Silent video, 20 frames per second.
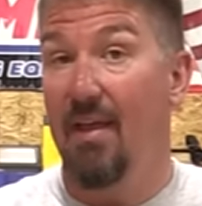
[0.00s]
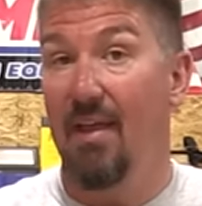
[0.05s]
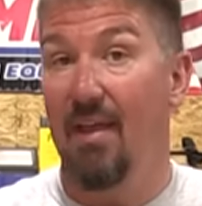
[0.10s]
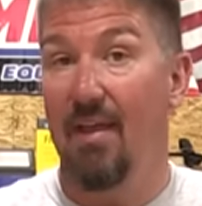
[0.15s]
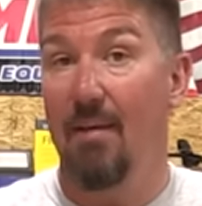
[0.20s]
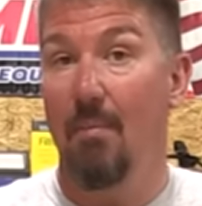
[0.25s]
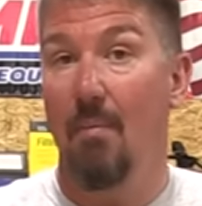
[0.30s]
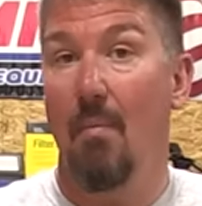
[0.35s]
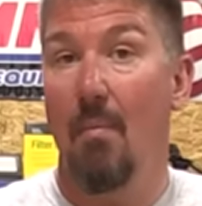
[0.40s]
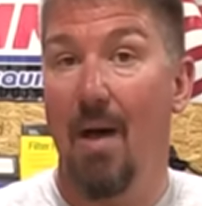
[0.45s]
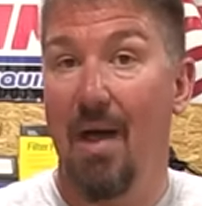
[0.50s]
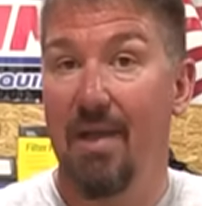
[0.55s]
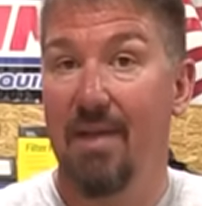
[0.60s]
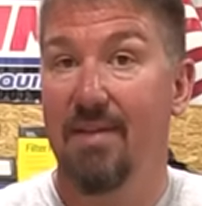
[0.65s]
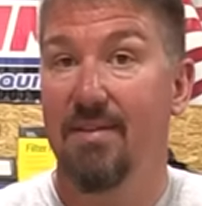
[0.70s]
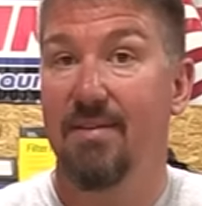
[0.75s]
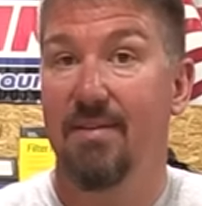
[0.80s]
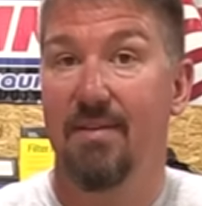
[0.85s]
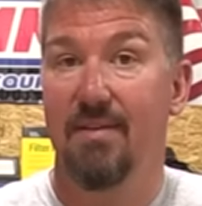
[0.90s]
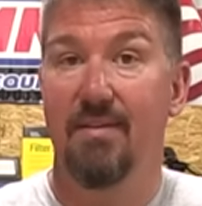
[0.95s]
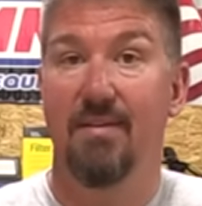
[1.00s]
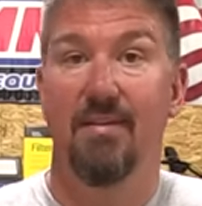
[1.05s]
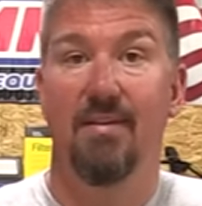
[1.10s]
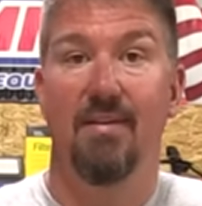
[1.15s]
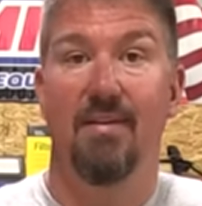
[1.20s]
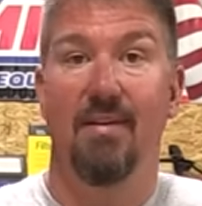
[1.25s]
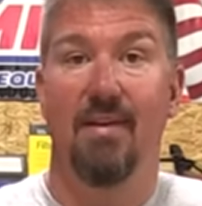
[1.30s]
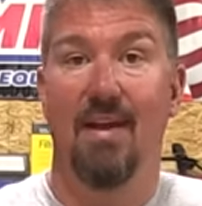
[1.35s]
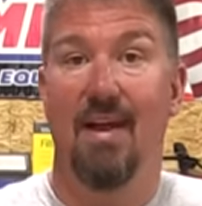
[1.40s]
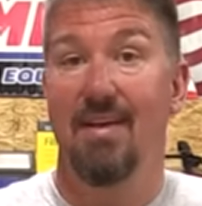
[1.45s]
It might,
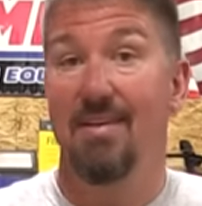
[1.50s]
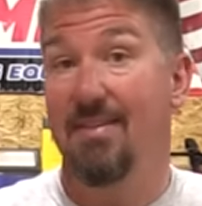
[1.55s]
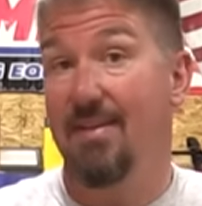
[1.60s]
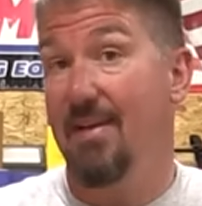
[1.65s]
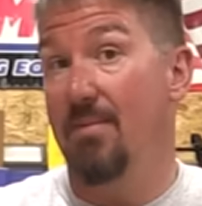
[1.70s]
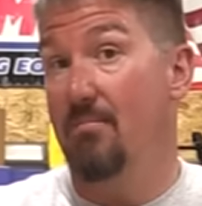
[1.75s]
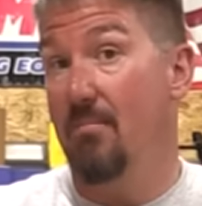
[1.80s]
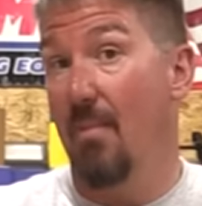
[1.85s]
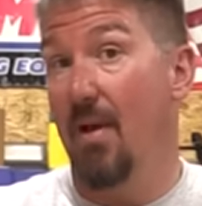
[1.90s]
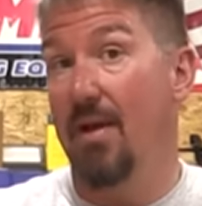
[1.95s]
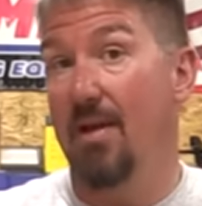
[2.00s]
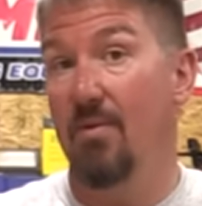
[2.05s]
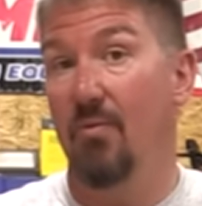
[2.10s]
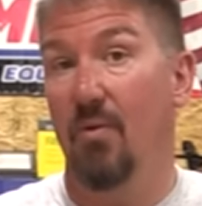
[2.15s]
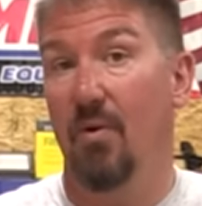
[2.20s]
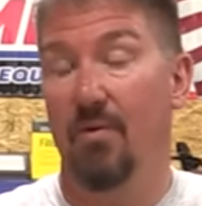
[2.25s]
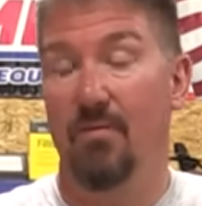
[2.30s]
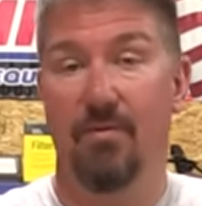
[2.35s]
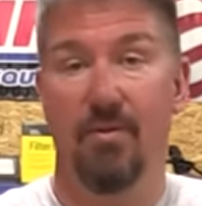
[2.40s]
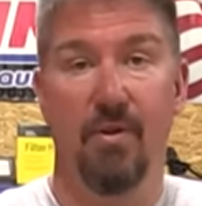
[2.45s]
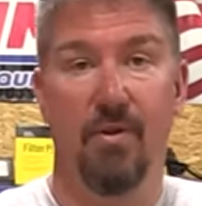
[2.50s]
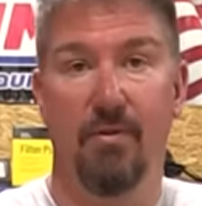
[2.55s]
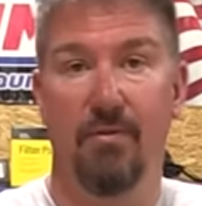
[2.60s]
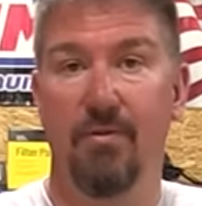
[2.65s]
and I say might, work for you.